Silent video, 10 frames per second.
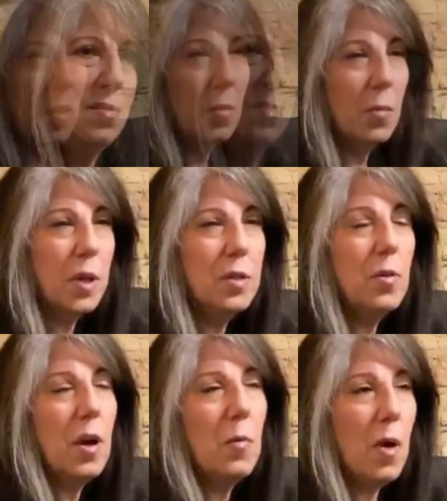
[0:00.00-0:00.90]
What do
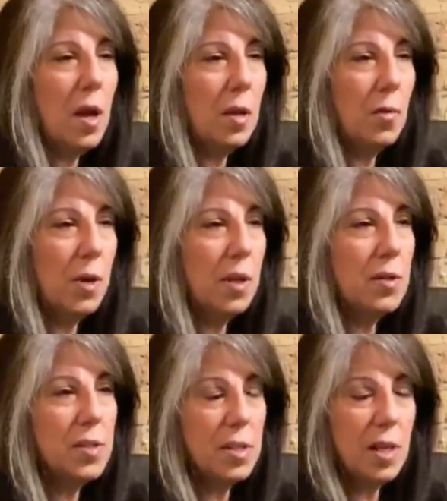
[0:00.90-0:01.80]
I want
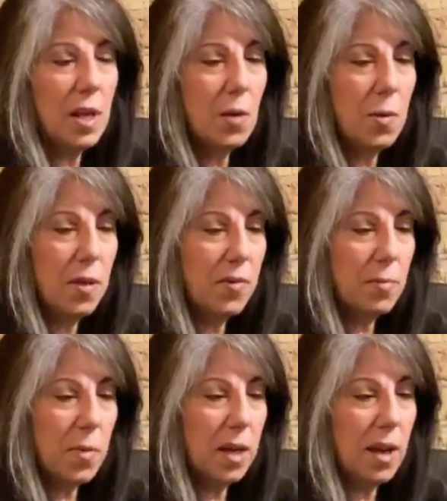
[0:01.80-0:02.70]
readers to take away from
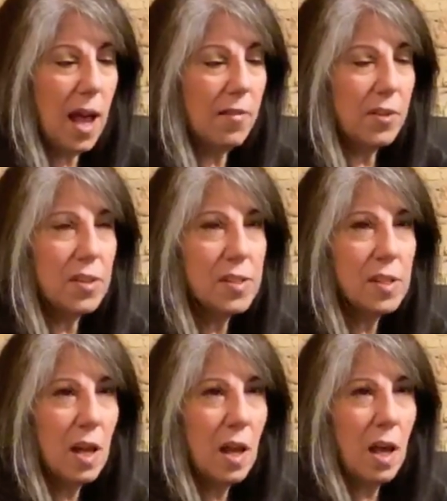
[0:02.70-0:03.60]
my novels?
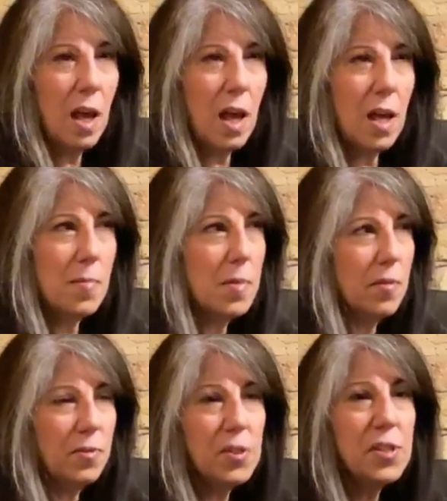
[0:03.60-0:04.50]
Um, the
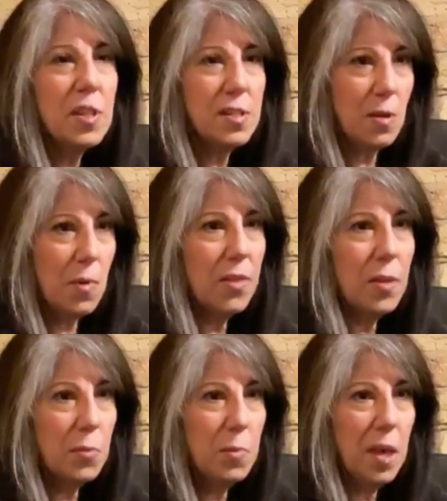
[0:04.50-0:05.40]
first thing is I want them
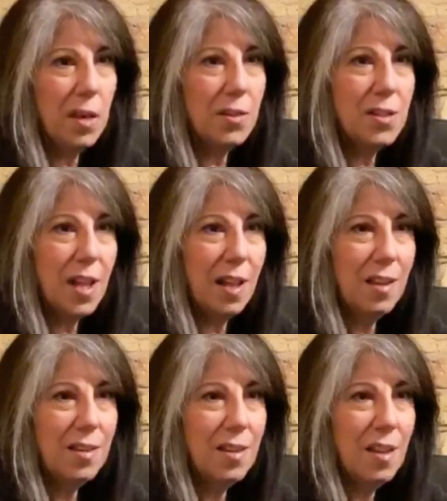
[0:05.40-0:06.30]
to be
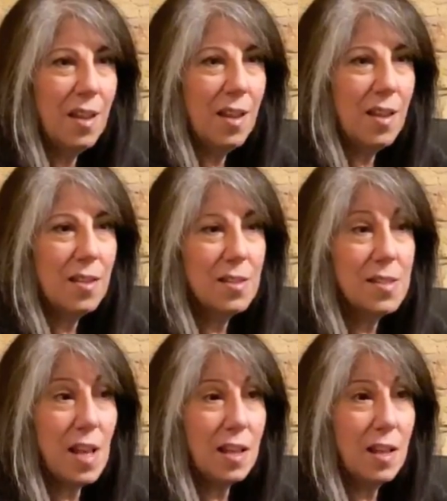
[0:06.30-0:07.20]
entertained.
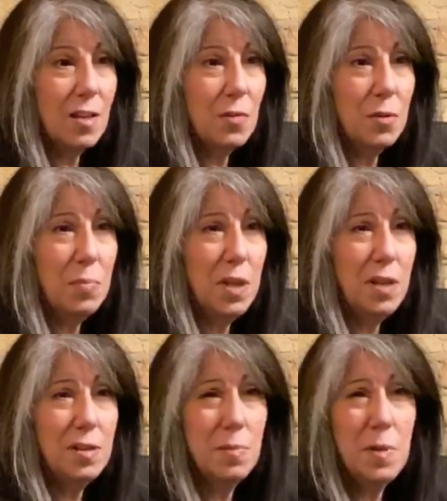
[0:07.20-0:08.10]
Second would be
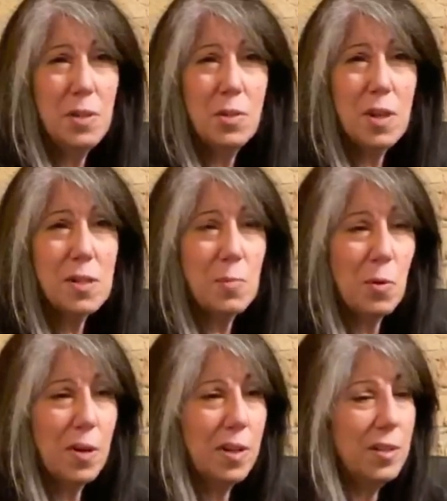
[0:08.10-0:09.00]
to be
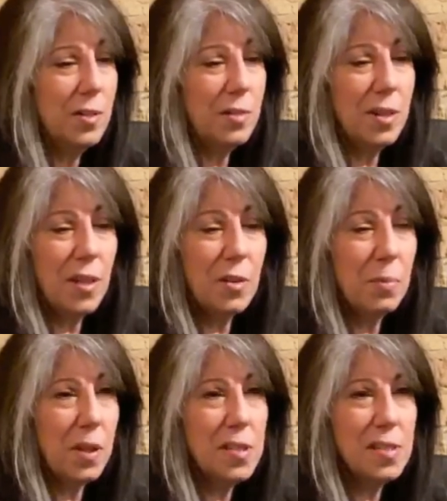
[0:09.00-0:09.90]
transported to another
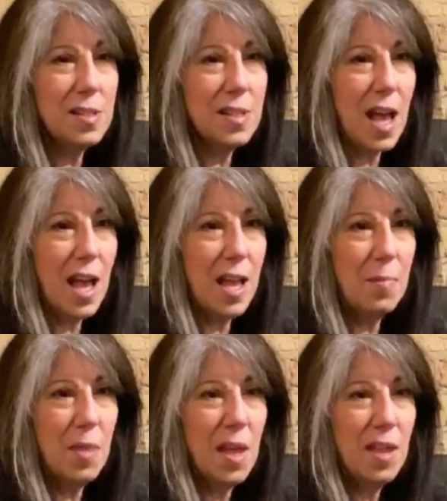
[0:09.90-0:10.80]
place and time
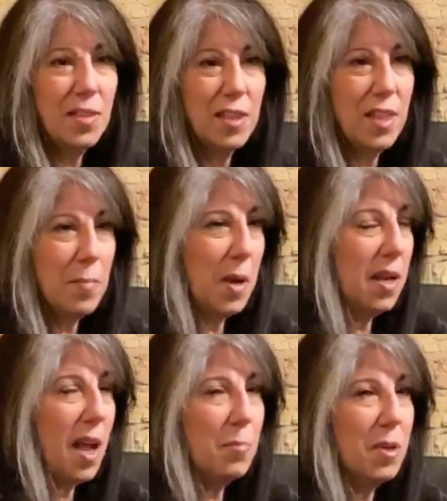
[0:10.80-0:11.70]
that they may
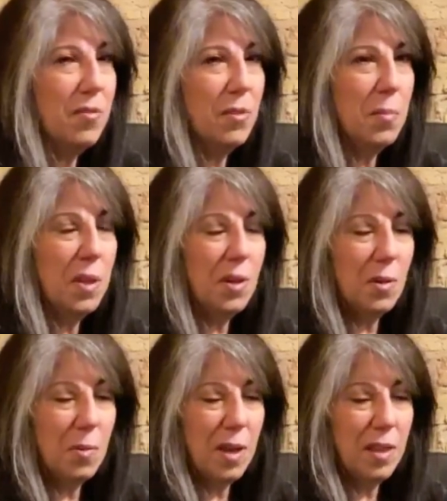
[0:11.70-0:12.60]
not be familiar
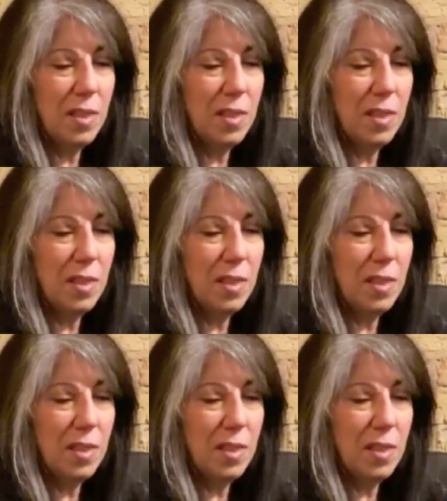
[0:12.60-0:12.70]
with